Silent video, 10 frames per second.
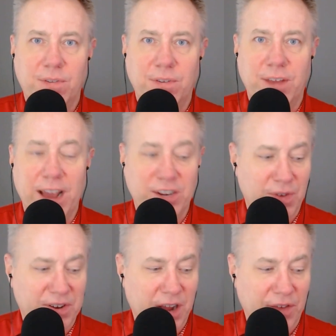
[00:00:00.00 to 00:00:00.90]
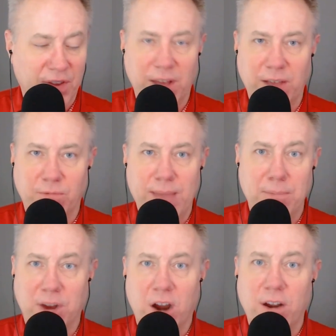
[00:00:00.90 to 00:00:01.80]
Yeah, I just want to toss in like
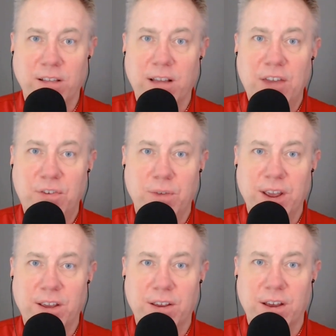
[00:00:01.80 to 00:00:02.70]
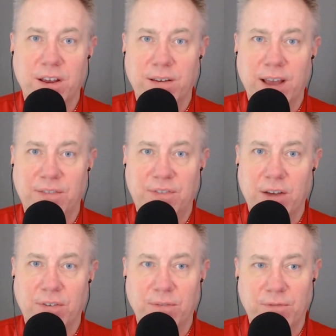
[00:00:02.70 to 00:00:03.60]
Matt McCarty last week at
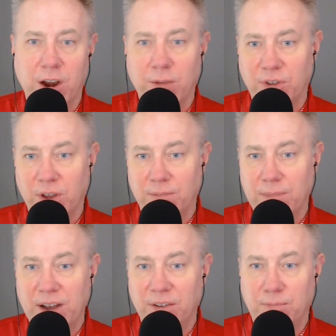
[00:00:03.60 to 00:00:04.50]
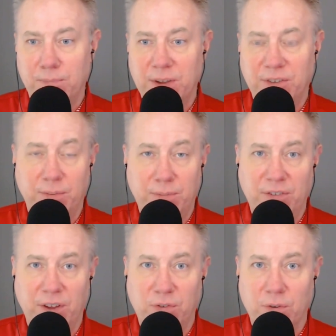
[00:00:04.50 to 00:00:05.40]
Sanderson Farms made his
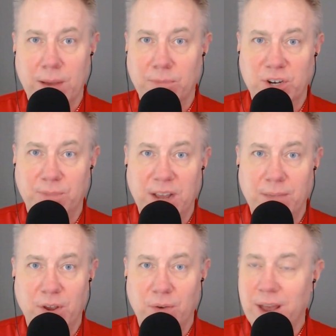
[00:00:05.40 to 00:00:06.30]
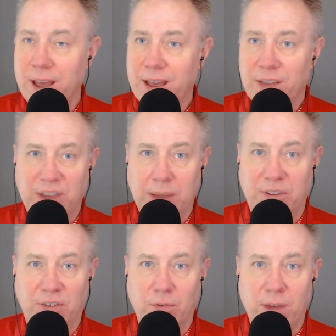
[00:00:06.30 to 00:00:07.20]
PGA Tour membership debut. Same
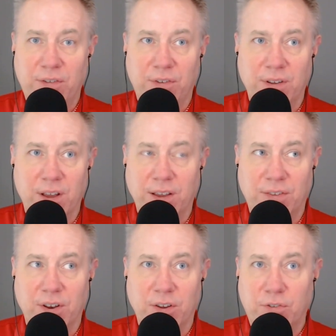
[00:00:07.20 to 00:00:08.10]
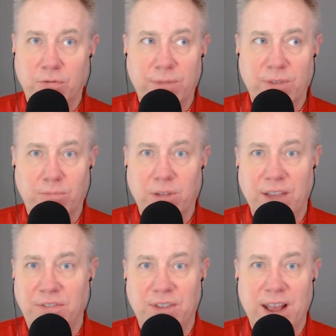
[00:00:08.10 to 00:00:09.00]
situation. He's in a terrific
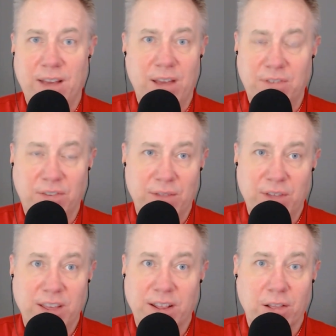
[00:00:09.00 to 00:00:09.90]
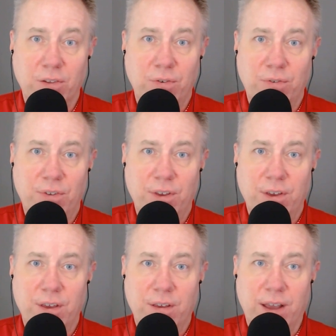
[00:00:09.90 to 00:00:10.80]
place. It doesn't have anything to lose,
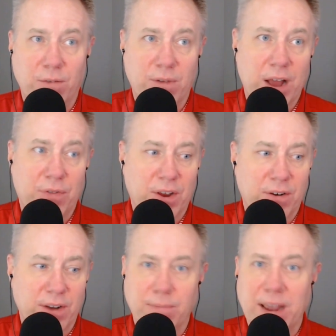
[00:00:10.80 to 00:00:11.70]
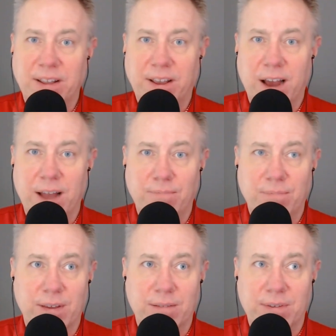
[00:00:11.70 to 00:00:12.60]
and he went out there and he made the cut.
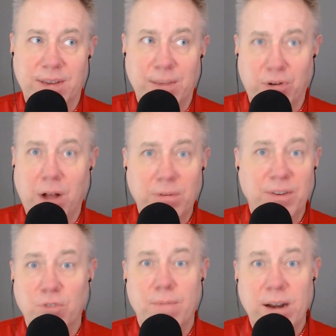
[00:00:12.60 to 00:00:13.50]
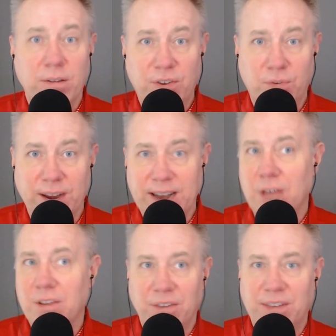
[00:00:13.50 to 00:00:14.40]
He probably do better this week now
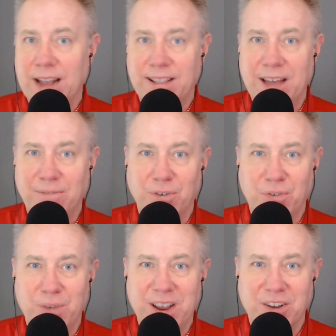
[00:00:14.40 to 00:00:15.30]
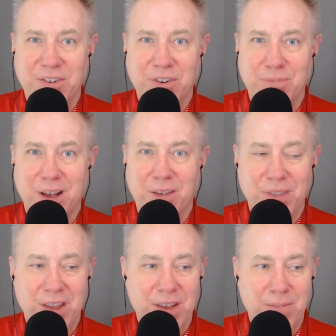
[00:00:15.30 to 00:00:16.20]
that he's got that first week under his belt.
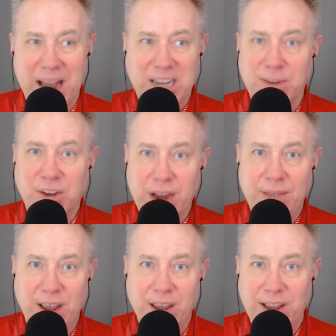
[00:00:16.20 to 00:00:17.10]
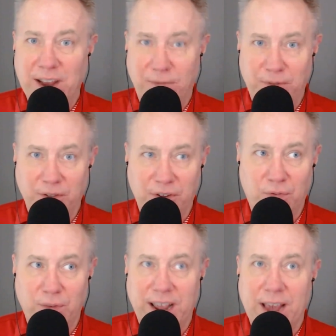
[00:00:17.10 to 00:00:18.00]
Max McGreevy in the field this
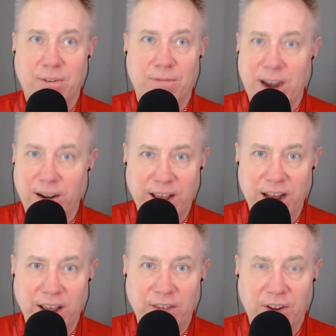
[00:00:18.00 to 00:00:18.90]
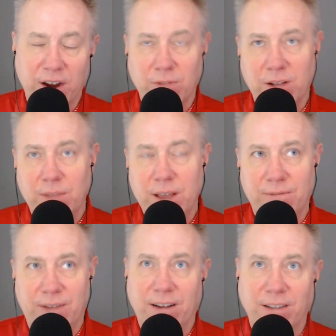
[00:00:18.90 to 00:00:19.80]
week after finally getting his card. Well, finally